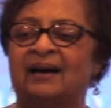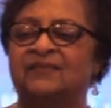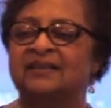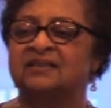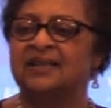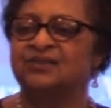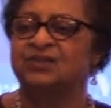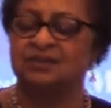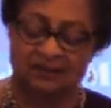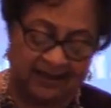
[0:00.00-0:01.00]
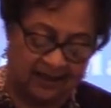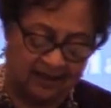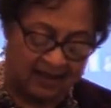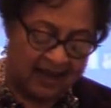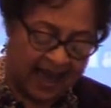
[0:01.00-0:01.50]
have intentionally
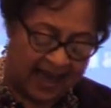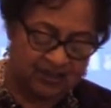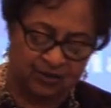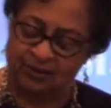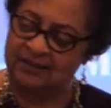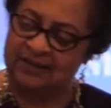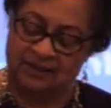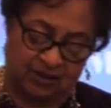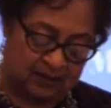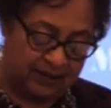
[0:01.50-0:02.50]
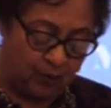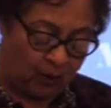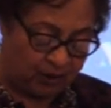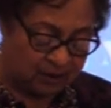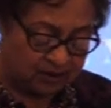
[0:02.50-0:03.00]
and strategically
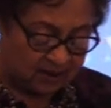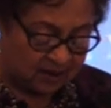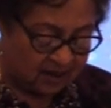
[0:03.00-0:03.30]
worked